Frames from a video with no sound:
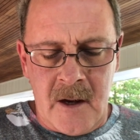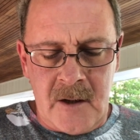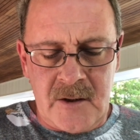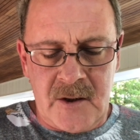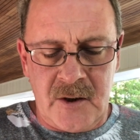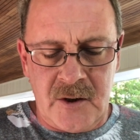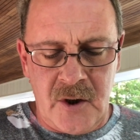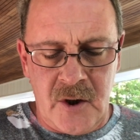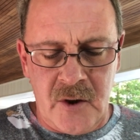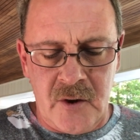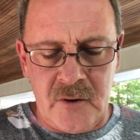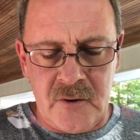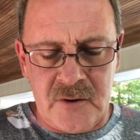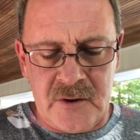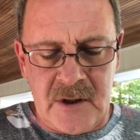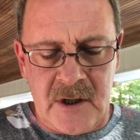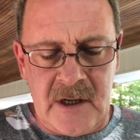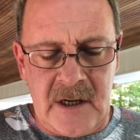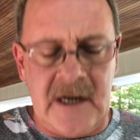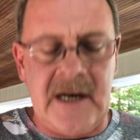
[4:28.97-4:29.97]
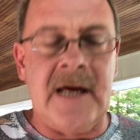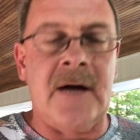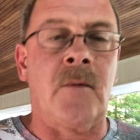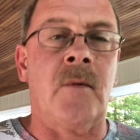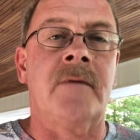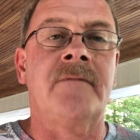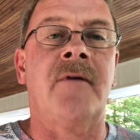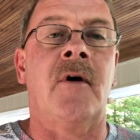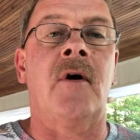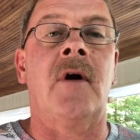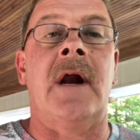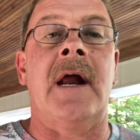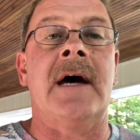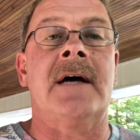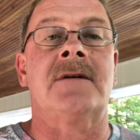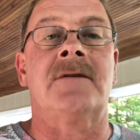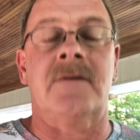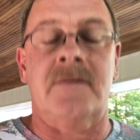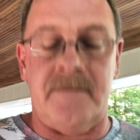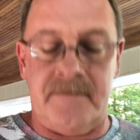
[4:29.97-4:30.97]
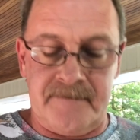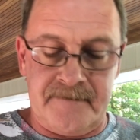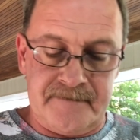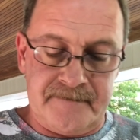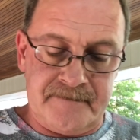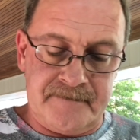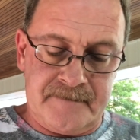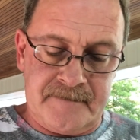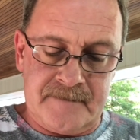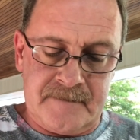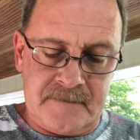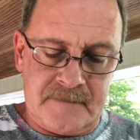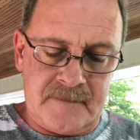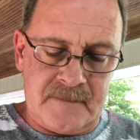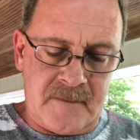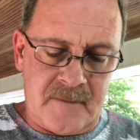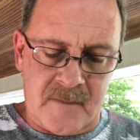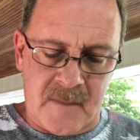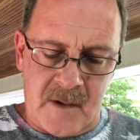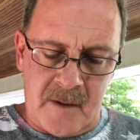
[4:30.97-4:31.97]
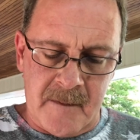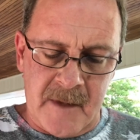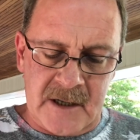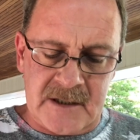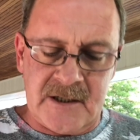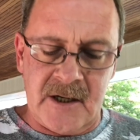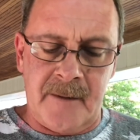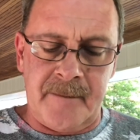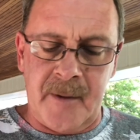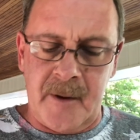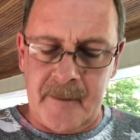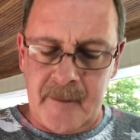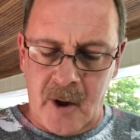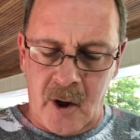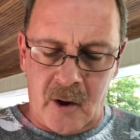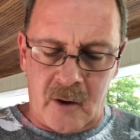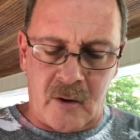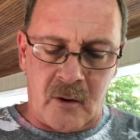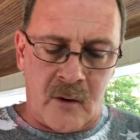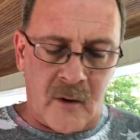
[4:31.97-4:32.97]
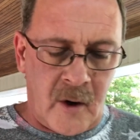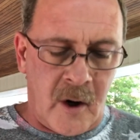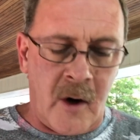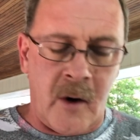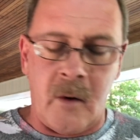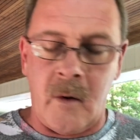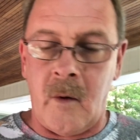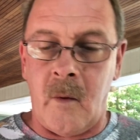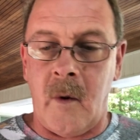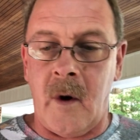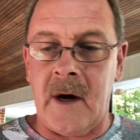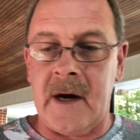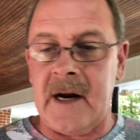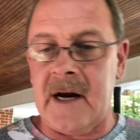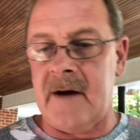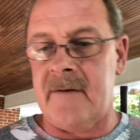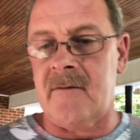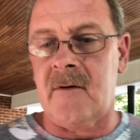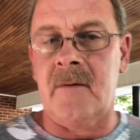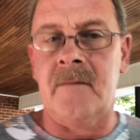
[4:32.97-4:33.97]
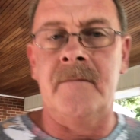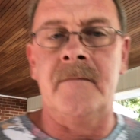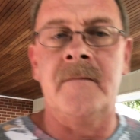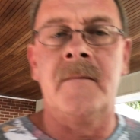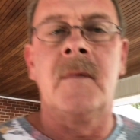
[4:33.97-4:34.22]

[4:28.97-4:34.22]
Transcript: to use liquid fertilizer. Mix up your Miracle Grow or whatever.